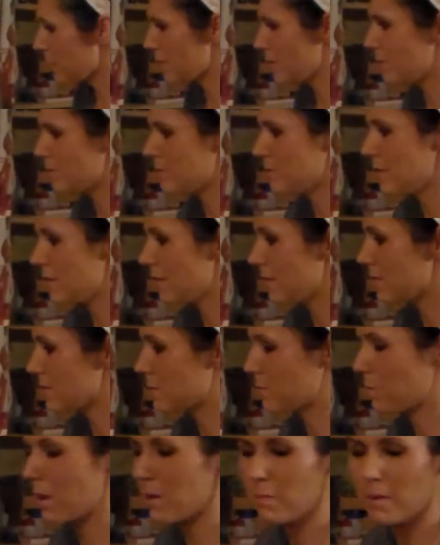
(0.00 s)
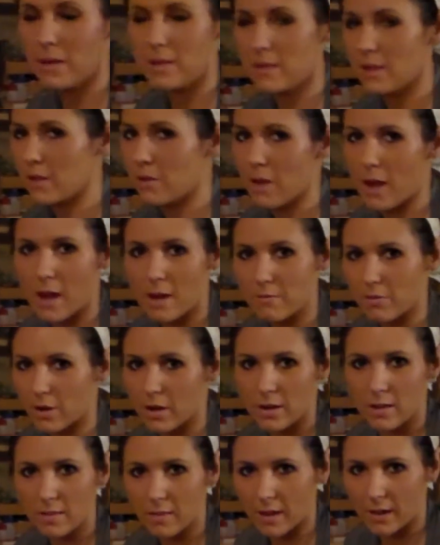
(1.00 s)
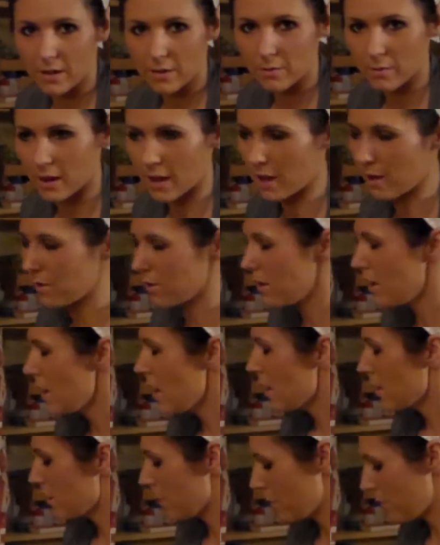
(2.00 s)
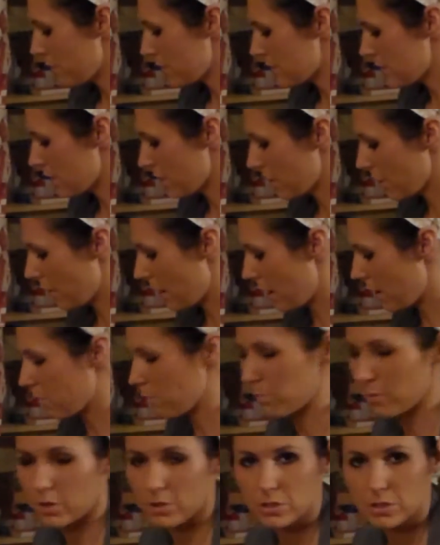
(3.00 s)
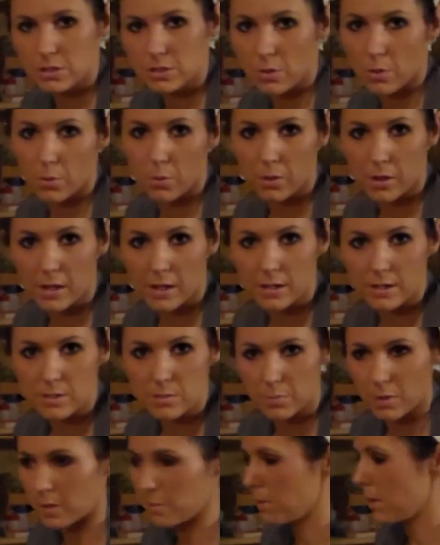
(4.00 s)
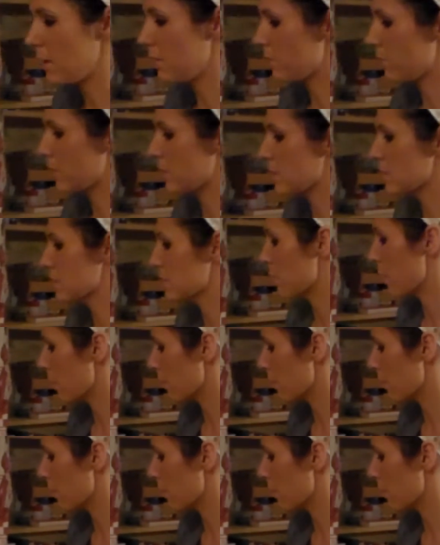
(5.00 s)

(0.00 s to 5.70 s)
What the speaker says: recommend using spray paint that you have already lying around. No reason to go out and purchase a whole can of spray paint for this